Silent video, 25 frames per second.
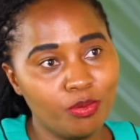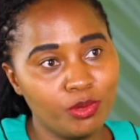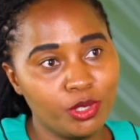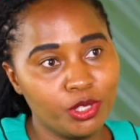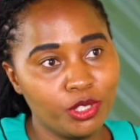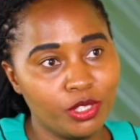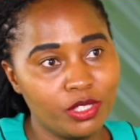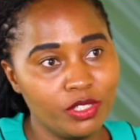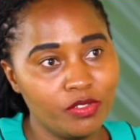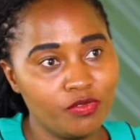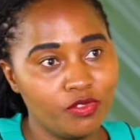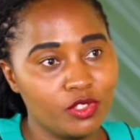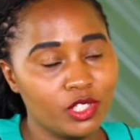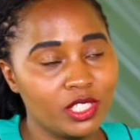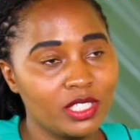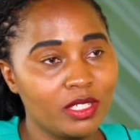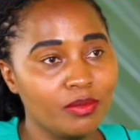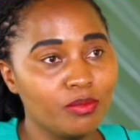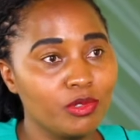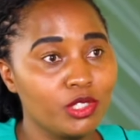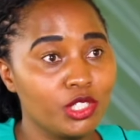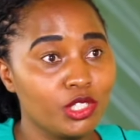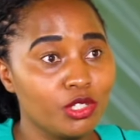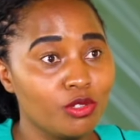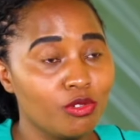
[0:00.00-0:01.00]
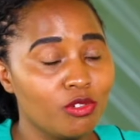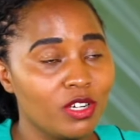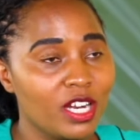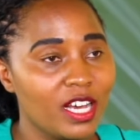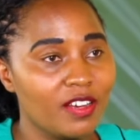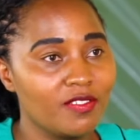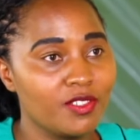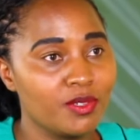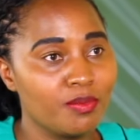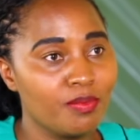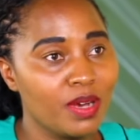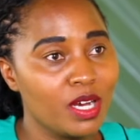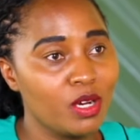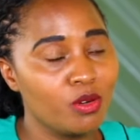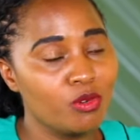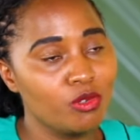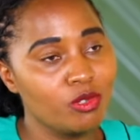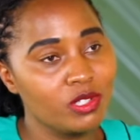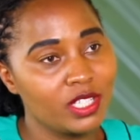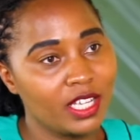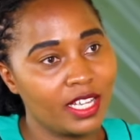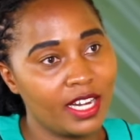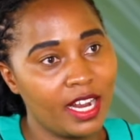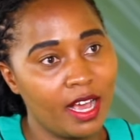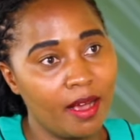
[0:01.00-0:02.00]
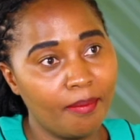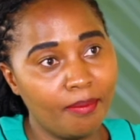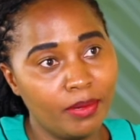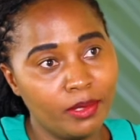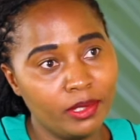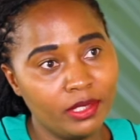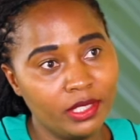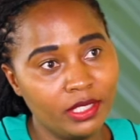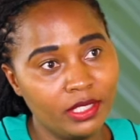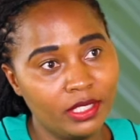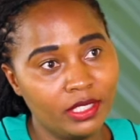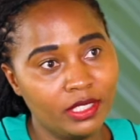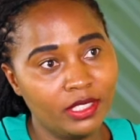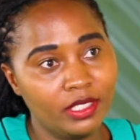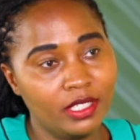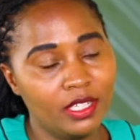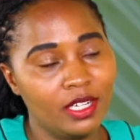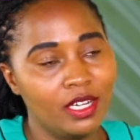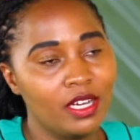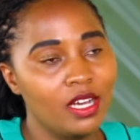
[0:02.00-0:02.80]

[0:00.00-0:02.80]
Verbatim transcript: option for somebody who loves mangoes and apples.